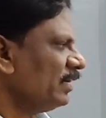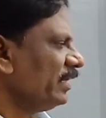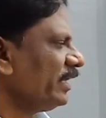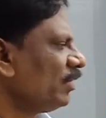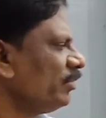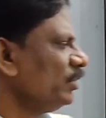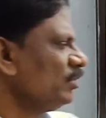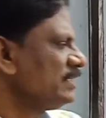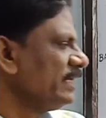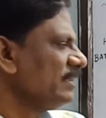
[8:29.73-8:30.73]
Anyhow,
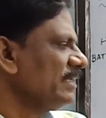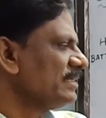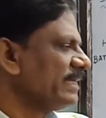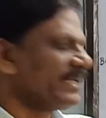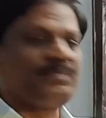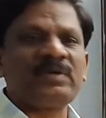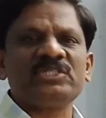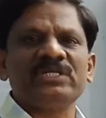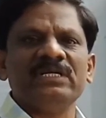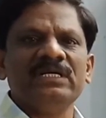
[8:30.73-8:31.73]
using this
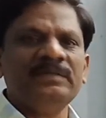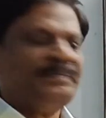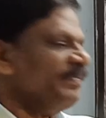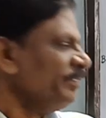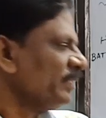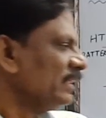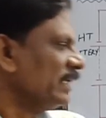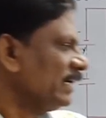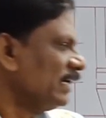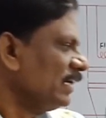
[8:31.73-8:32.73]
expression,
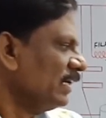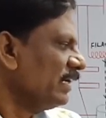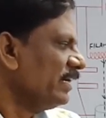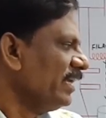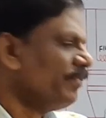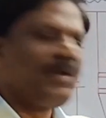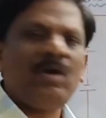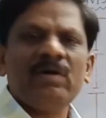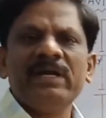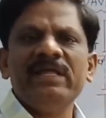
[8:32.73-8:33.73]
the de
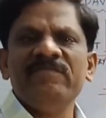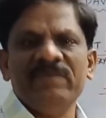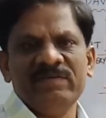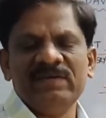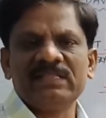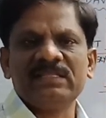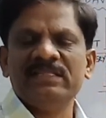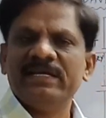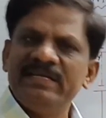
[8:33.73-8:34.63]
Broglie wavelength of